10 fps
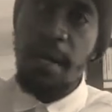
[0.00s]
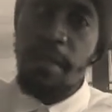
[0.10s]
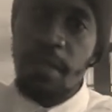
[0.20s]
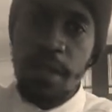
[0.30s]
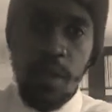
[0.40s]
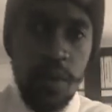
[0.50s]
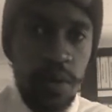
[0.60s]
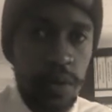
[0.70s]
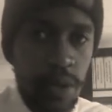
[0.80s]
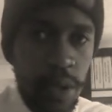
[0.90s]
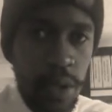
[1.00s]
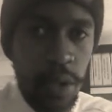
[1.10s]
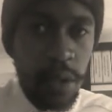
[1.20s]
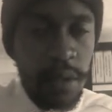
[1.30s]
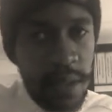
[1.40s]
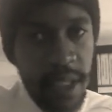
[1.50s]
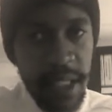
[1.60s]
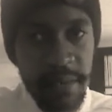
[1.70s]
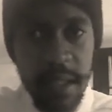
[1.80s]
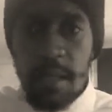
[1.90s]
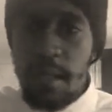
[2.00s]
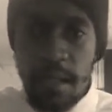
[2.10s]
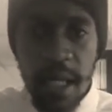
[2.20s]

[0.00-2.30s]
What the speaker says: amounts to your statements,